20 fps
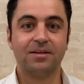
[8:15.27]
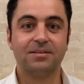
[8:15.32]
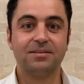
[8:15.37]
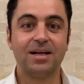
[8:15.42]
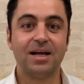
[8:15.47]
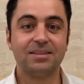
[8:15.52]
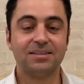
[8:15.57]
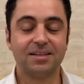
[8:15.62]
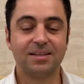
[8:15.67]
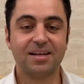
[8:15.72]

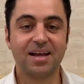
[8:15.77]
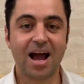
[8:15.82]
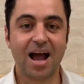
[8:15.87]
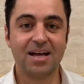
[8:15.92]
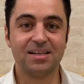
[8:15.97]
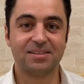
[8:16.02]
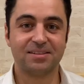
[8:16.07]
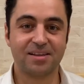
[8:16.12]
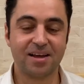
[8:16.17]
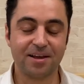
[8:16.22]
That's it,
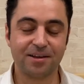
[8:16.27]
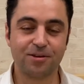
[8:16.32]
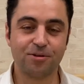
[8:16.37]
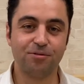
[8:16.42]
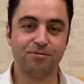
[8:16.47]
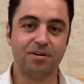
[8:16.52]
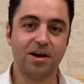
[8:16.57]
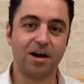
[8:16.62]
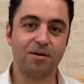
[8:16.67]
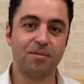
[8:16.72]
guys. Thank you
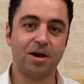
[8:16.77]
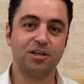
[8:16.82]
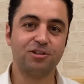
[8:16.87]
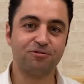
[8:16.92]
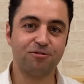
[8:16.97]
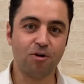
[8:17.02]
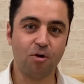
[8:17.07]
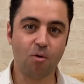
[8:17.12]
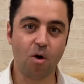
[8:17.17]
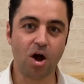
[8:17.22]
very much
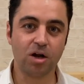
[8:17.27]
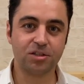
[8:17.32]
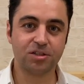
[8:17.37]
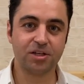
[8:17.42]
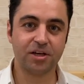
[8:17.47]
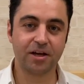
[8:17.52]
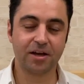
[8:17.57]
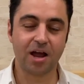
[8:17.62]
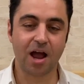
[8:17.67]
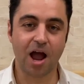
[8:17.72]
for
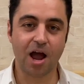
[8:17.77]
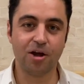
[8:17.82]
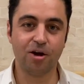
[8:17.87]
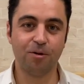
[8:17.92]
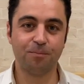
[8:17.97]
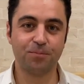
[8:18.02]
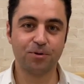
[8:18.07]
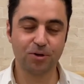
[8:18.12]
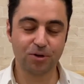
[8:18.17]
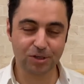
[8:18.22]
watching. I
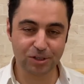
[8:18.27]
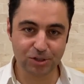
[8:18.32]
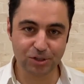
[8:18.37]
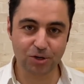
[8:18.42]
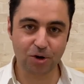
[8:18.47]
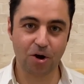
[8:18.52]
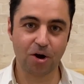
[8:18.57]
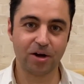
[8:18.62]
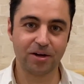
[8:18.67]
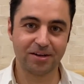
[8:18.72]
hope you
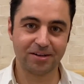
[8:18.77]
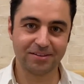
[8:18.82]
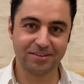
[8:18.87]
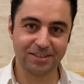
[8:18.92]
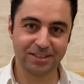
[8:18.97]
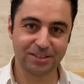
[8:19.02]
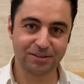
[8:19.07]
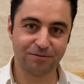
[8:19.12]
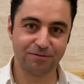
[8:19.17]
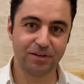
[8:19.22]
enjoyed
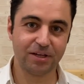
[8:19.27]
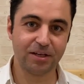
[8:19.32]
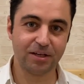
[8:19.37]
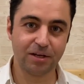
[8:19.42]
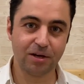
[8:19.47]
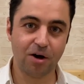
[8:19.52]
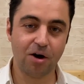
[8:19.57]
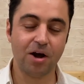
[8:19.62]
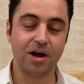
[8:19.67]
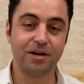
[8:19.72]
this
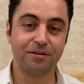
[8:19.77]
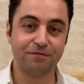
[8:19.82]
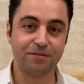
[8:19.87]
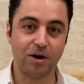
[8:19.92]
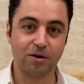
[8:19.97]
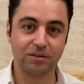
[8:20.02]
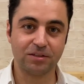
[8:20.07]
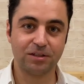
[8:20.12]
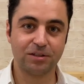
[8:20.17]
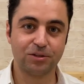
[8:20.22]
video and
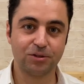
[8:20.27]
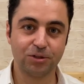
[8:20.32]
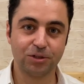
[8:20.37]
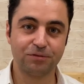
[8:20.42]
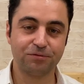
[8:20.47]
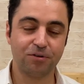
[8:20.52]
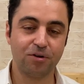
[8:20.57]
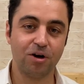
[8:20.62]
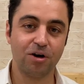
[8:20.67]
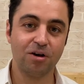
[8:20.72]
found it
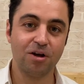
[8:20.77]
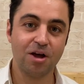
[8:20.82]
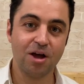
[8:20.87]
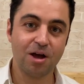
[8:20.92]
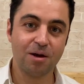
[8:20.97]
useful.